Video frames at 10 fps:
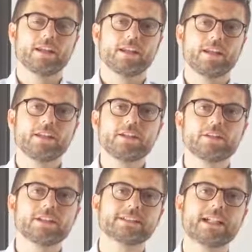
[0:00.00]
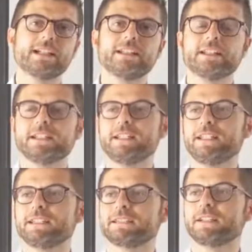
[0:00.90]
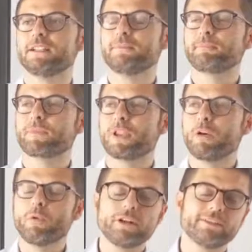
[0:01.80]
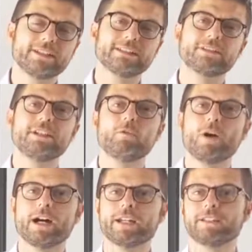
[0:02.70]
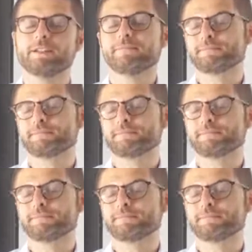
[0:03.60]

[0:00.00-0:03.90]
Interior design is a word that is really wide